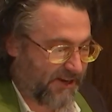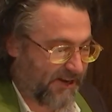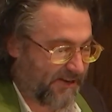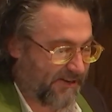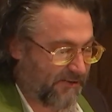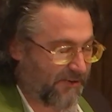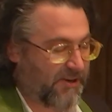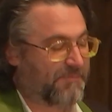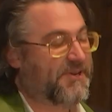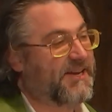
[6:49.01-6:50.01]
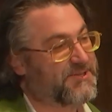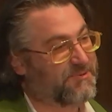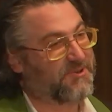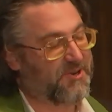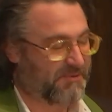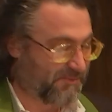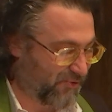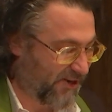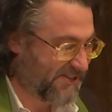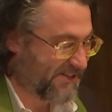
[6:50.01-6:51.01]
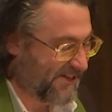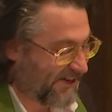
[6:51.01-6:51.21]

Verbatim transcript: and you know the cupcakes were a little bit pricey,